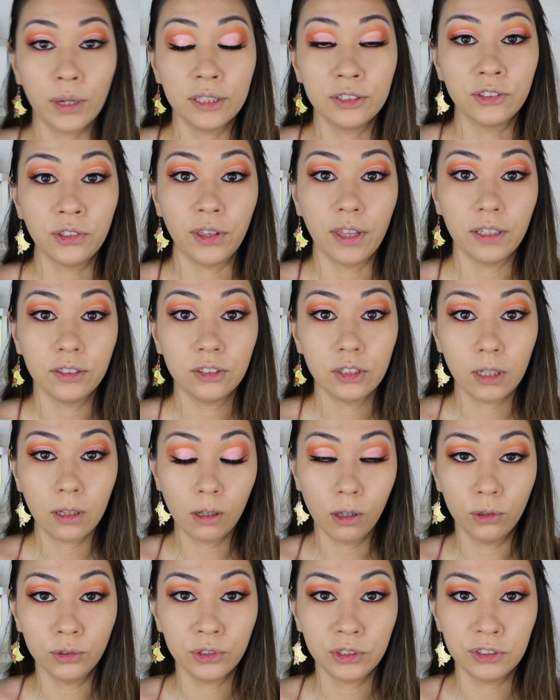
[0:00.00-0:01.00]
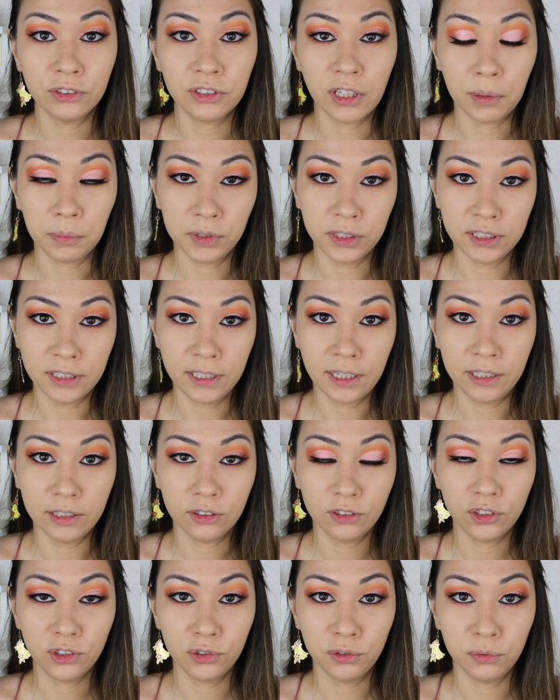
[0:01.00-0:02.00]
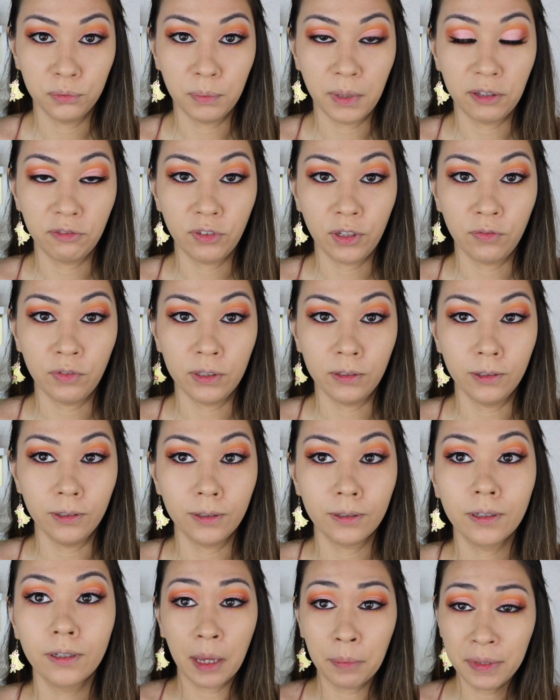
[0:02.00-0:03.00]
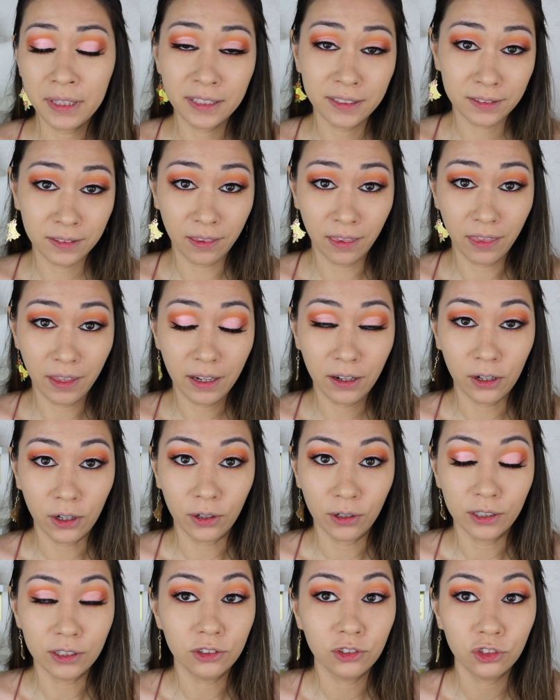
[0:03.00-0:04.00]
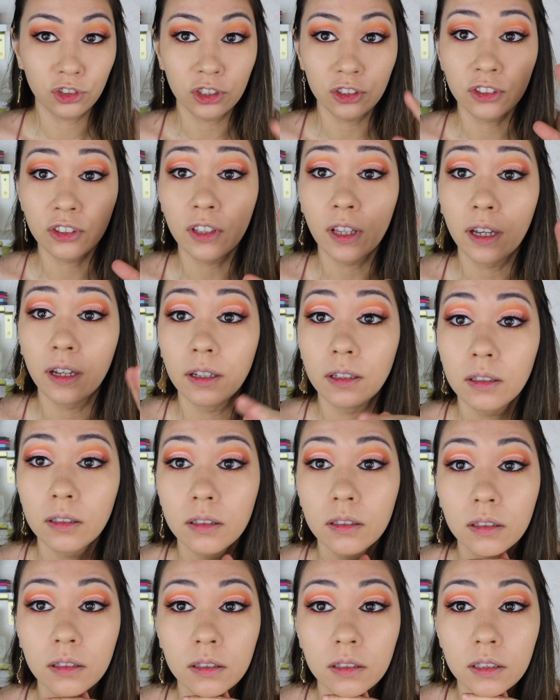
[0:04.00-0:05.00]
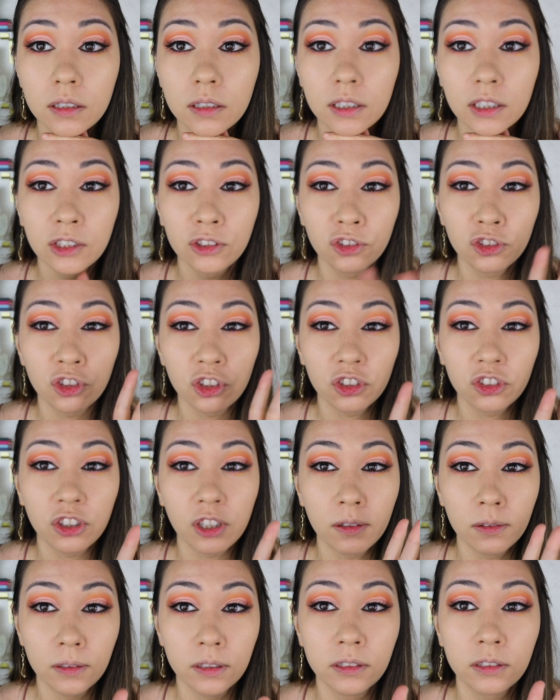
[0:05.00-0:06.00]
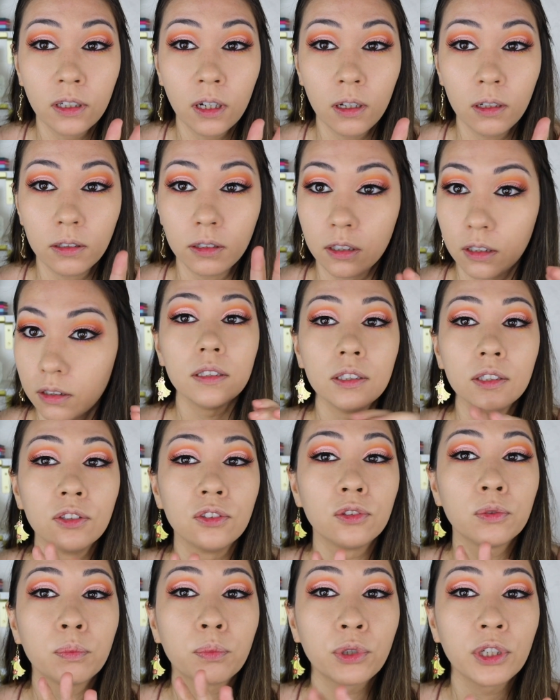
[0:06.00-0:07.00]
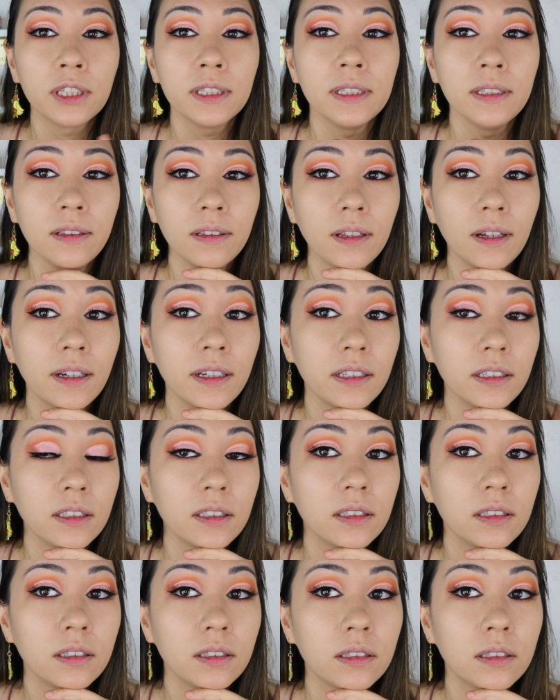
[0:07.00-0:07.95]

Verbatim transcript: Okay, so that was the closest I'm gonna get to my favorite look. I mean, it's there, it's just that it's just a lid color. It's pretty light.